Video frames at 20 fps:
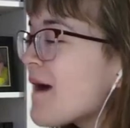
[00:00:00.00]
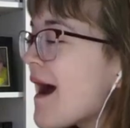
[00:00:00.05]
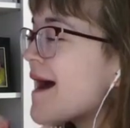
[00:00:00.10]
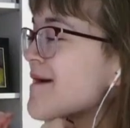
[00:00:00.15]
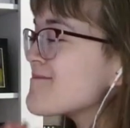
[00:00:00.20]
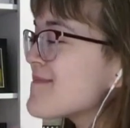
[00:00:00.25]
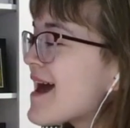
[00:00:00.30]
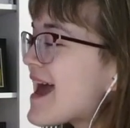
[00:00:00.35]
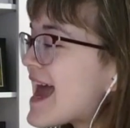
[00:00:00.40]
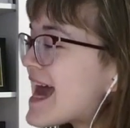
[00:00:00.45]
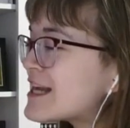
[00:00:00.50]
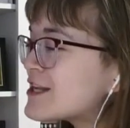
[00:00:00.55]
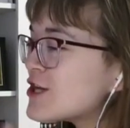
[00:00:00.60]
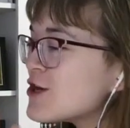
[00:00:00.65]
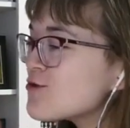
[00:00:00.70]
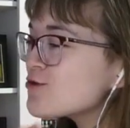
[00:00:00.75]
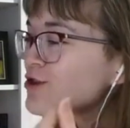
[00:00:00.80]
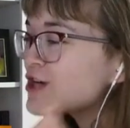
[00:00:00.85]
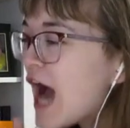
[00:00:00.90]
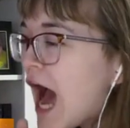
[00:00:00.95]
my man.
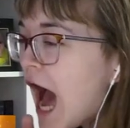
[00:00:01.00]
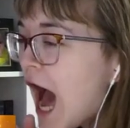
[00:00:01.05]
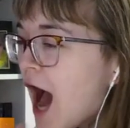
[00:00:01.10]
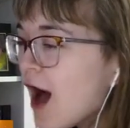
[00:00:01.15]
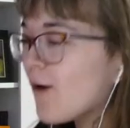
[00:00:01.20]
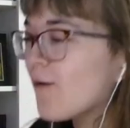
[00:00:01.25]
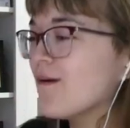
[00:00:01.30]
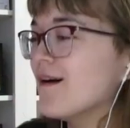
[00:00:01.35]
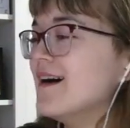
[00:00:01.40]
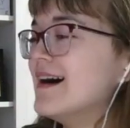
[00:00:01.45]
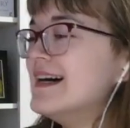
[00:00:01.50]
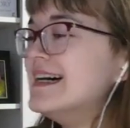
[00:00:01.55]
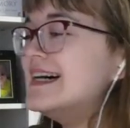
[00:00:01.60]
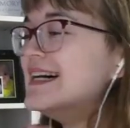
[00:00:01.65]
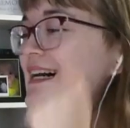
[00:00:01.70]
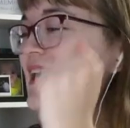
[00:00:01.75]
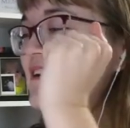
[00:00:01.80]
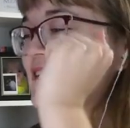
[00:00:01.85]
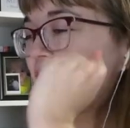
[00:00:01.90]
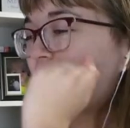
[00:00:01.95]
You go!
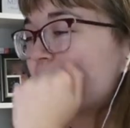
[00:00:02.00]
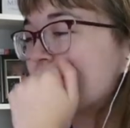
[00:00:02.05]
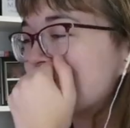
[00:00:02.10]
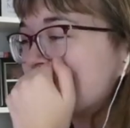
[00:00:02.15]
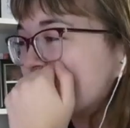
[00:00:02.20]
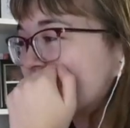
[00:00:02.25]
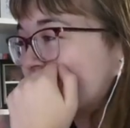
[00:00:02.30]
Okay.